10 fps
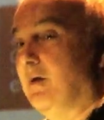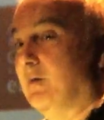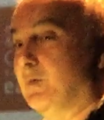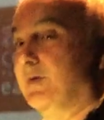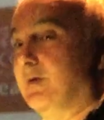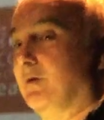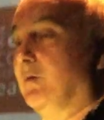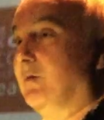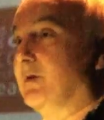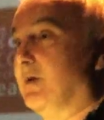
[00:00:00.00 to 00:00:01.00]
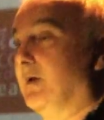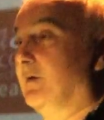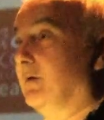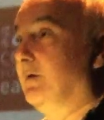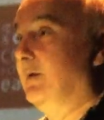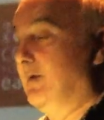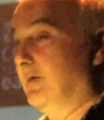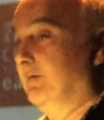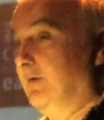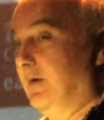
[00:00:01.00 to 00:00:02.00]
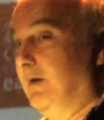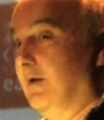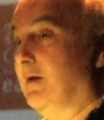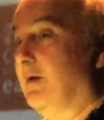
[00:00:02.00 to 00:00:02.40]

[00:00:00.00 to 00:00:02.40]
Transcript: once they go together cohesively,